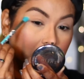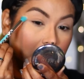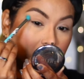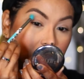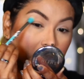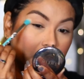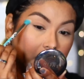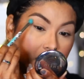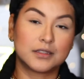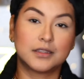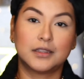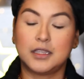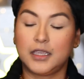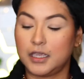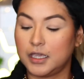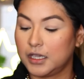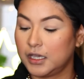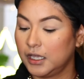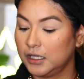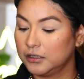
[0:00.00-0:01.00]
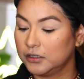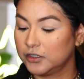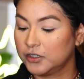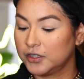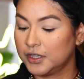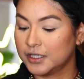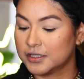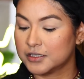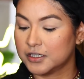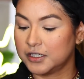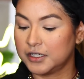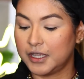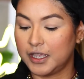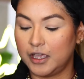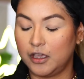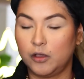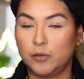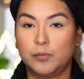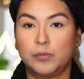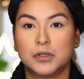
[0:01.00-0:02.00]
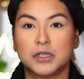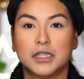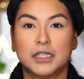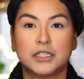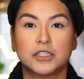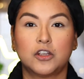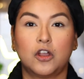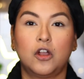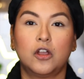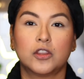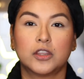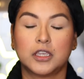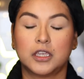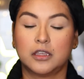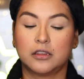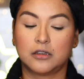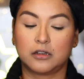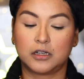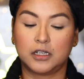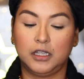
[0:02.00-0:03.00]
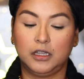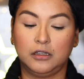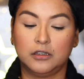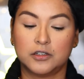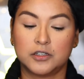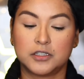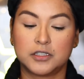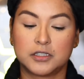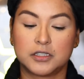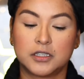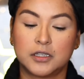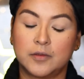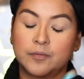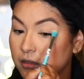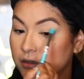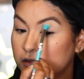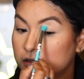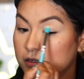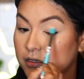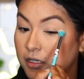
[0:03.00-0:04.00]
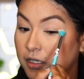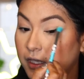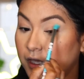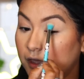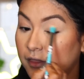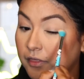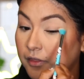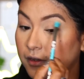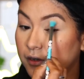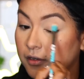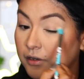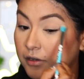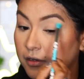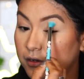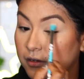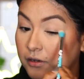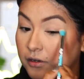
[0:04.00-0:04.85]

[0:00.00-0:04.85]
it's the color that's going to help blend all the other colors together.